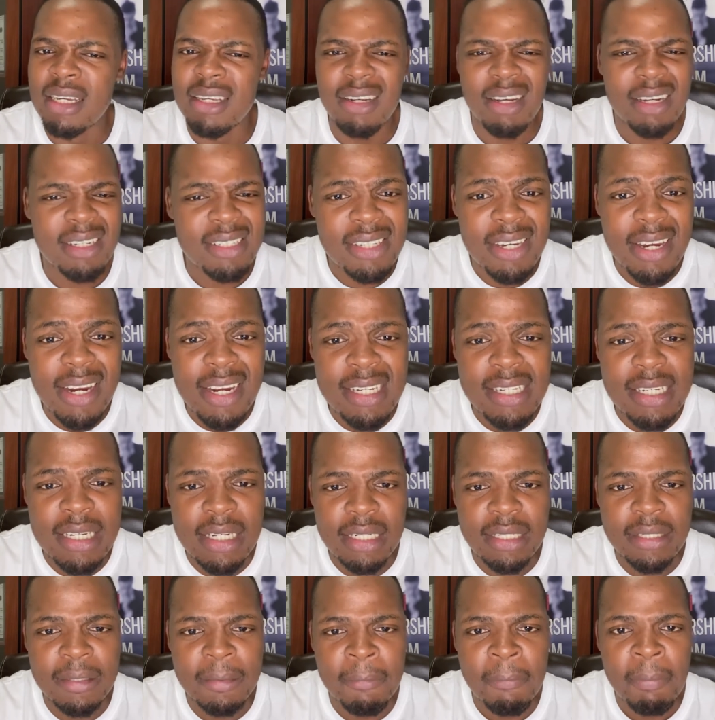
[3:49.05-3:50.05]
Look,
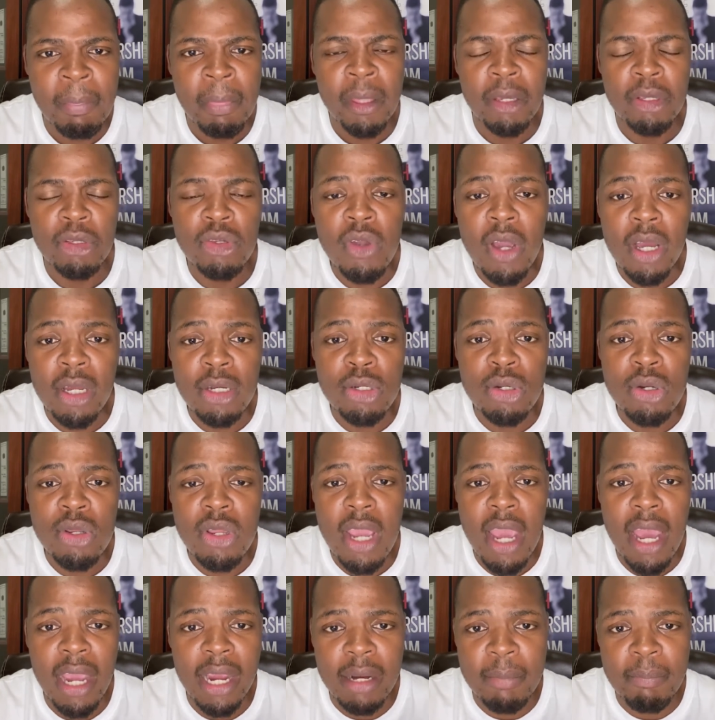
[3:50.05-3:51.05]
seriously, you are too
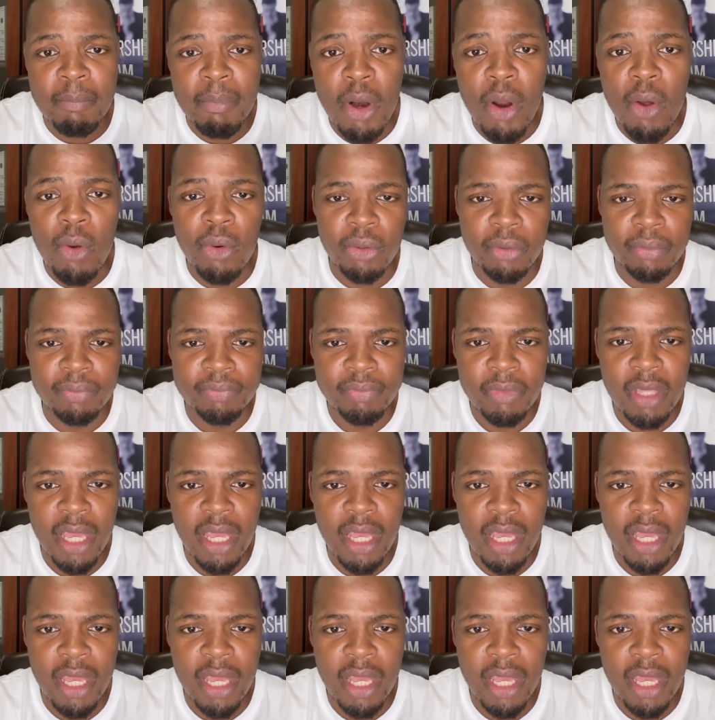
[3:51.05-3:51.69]
young and broke,